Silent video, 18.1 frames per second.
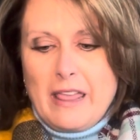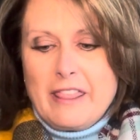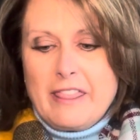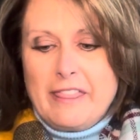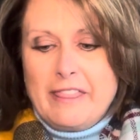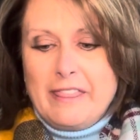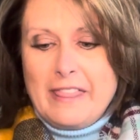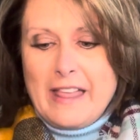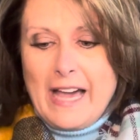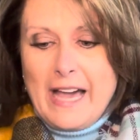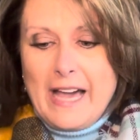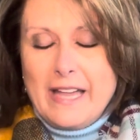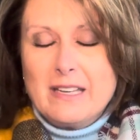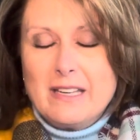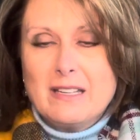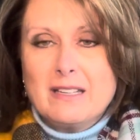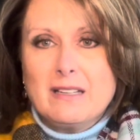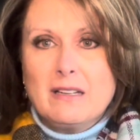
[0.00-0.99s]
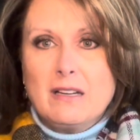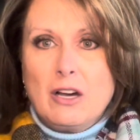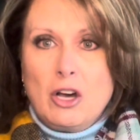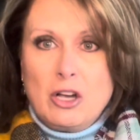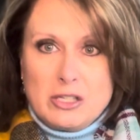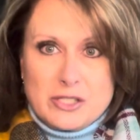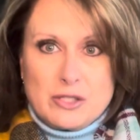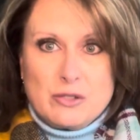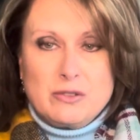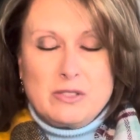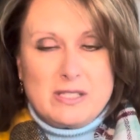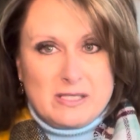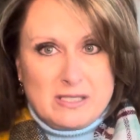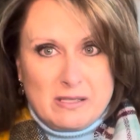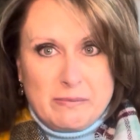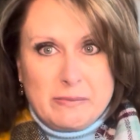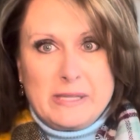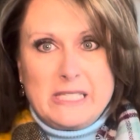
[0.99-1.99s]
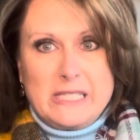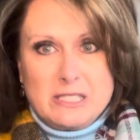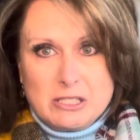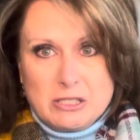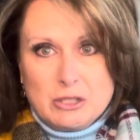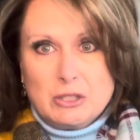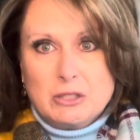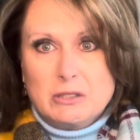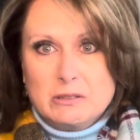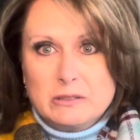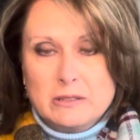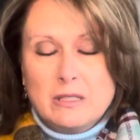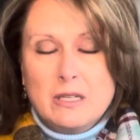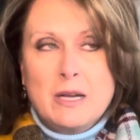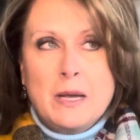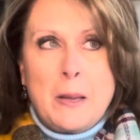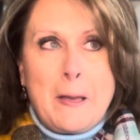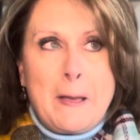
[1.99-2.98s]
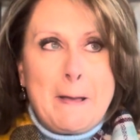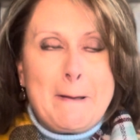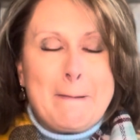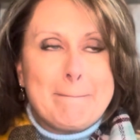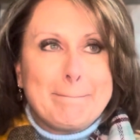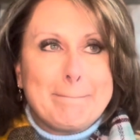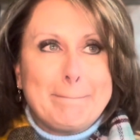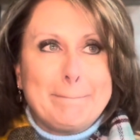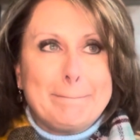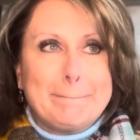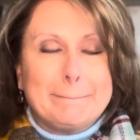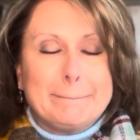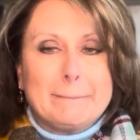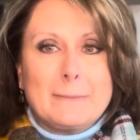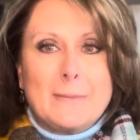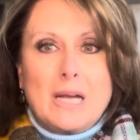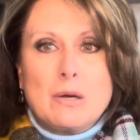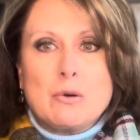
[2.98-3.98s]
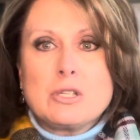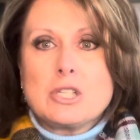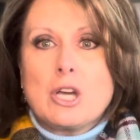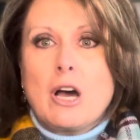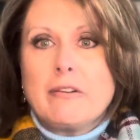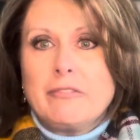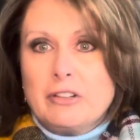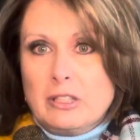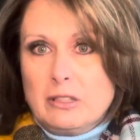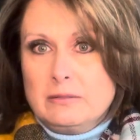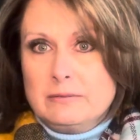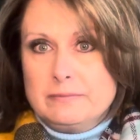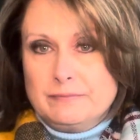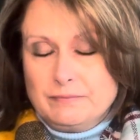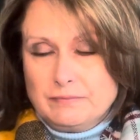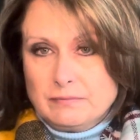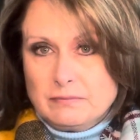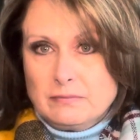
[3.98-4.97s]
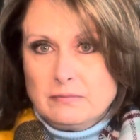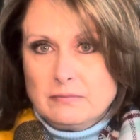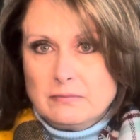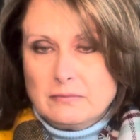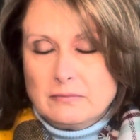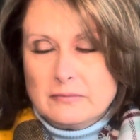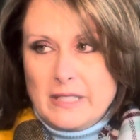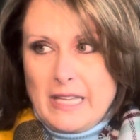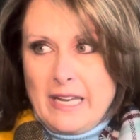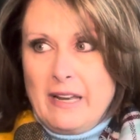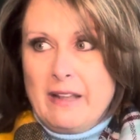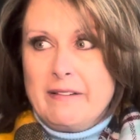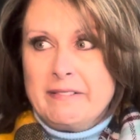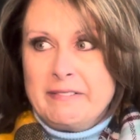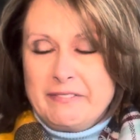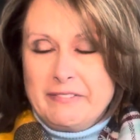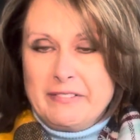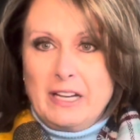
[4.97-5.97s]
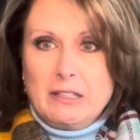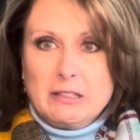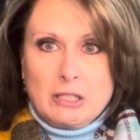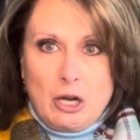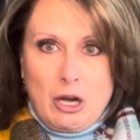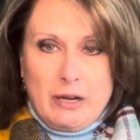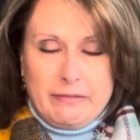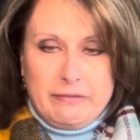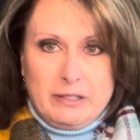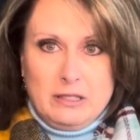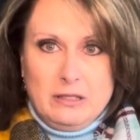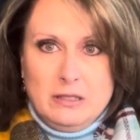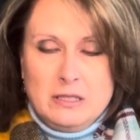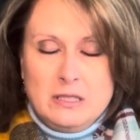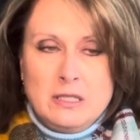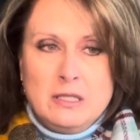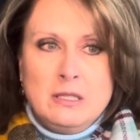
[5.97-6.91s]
that also did something to you. It was awful. And I felt awful.